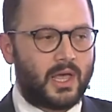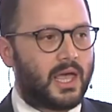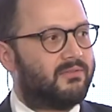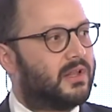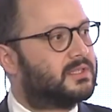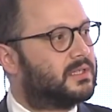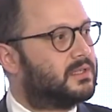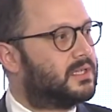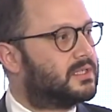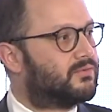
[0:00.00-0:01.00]
and
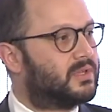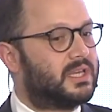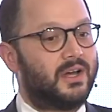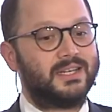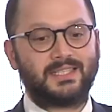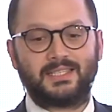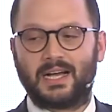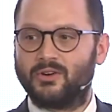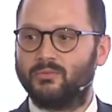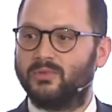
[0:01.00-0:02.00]
volatility is a really
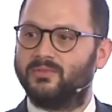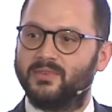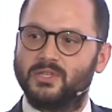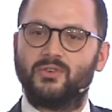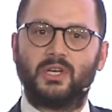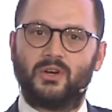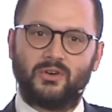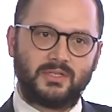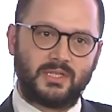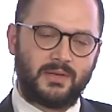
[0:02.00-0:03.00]
undesirable feature in a
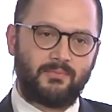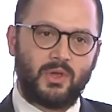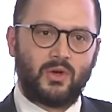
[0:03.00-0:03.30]
currency